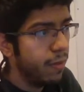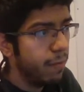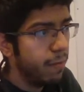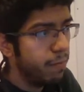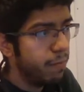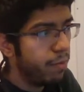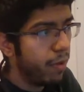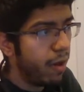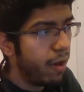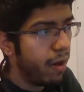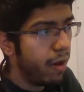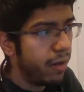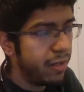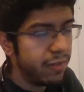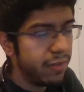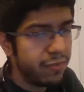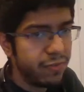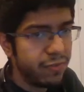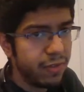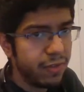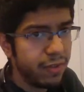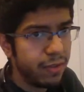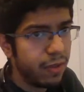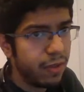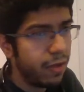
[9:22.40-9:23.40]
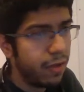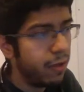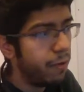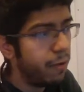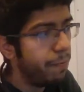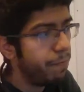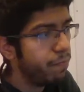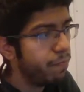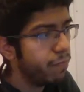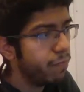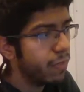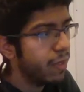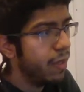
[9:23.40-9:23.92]
But honestly, though,
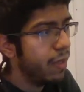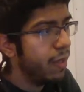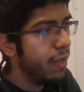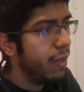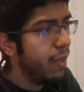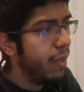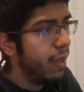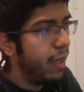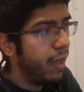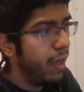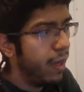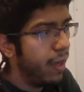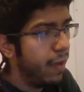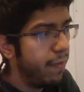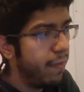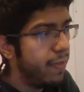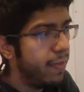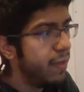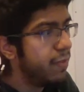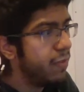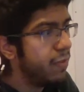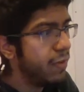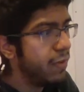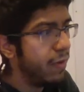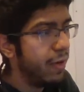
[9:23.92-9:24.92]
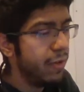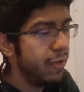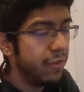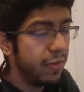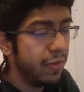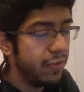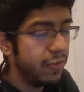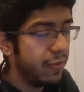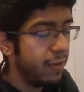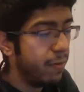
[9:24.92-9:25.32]
if this series doesn't